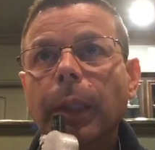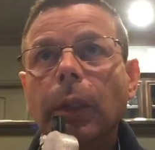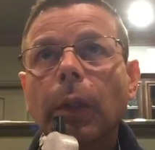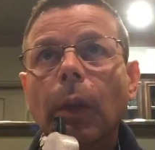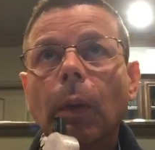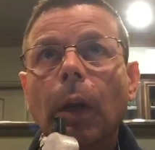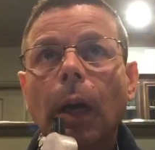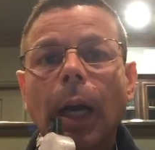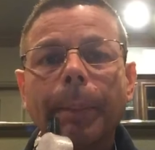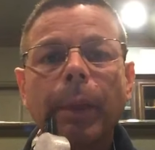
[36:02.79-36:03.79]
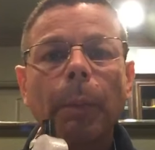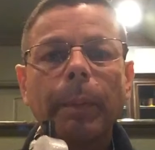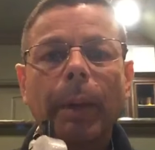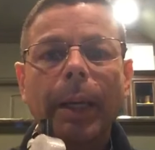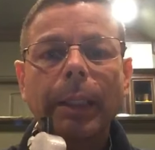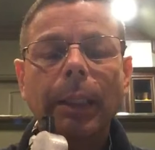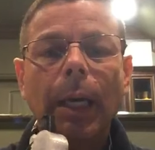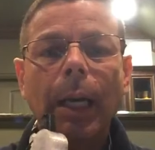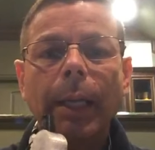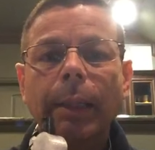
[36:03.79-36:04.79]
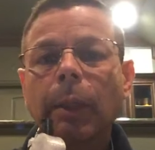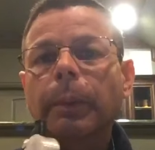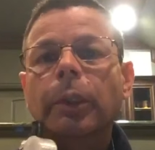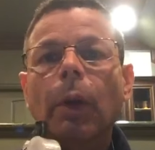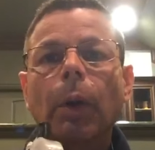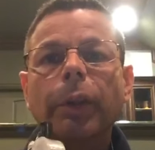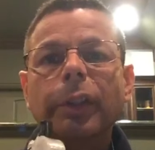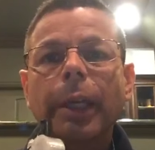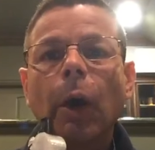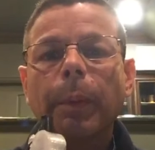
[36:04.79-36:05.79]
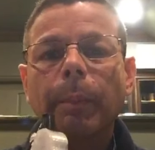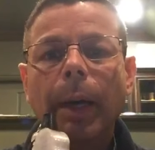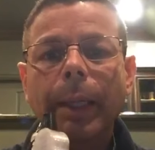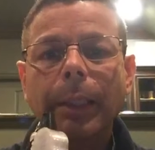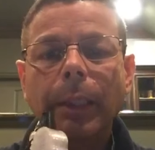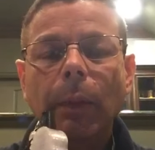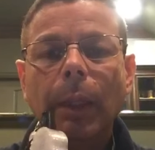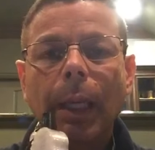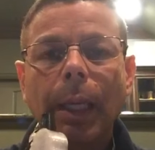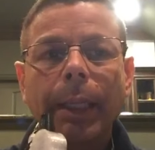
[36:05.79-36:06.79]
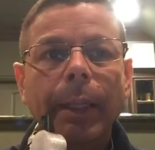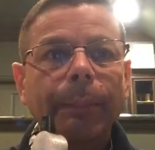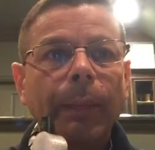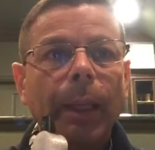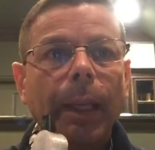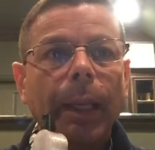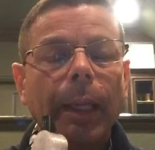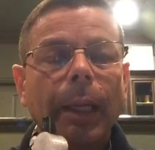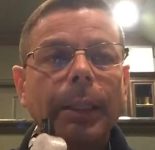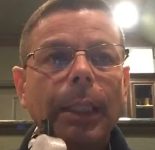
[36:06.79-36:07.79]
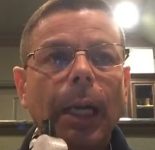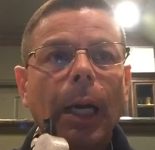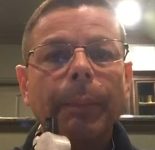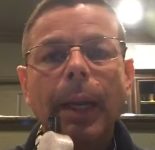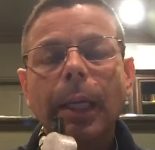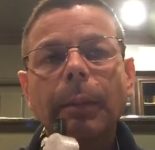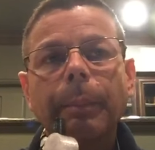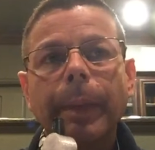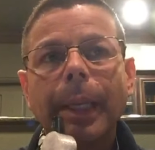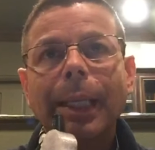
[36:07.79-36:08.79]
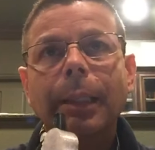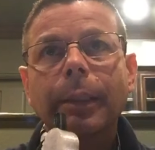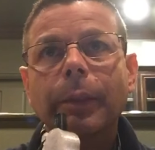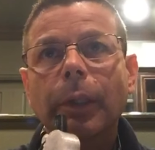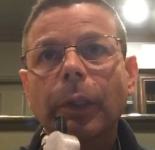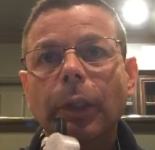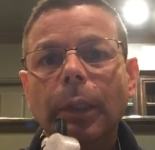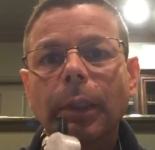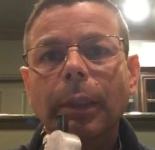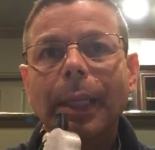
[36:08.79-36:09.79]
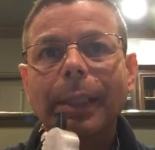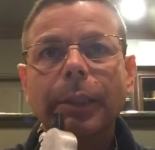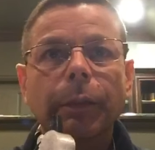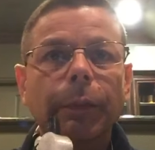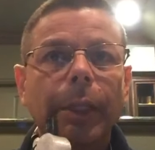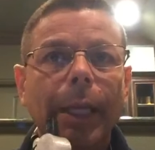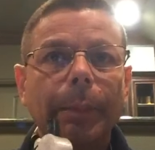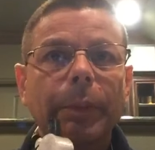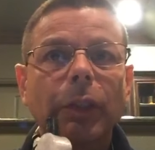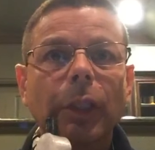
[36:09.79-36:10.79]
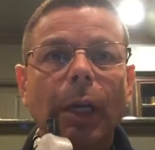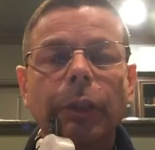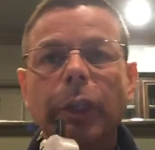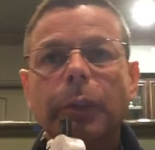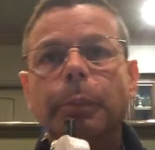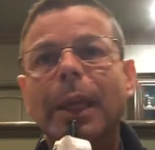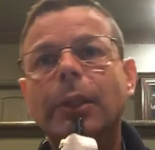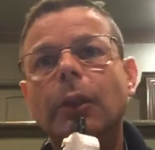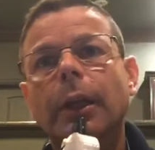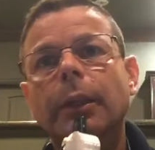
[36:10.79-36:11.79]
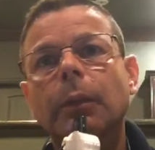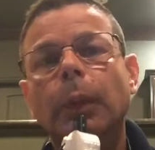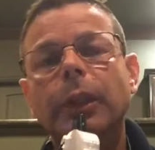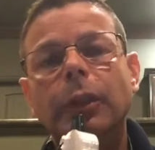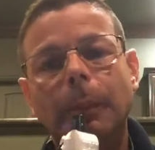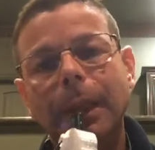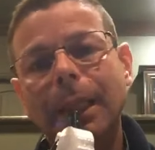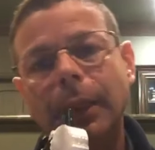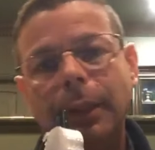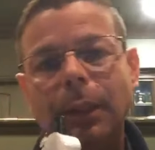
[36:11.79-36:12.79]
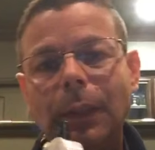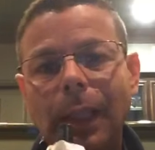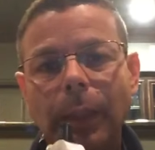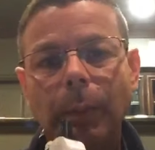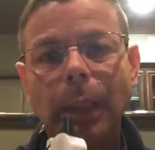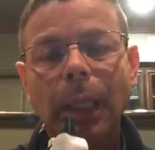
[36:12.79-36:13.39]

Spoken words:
I'm an open-minded guy. I think we should all stay open-minded, okay? And I said, I'm not going to make a decision that silver tabs suck just based on what somebody else is telling me.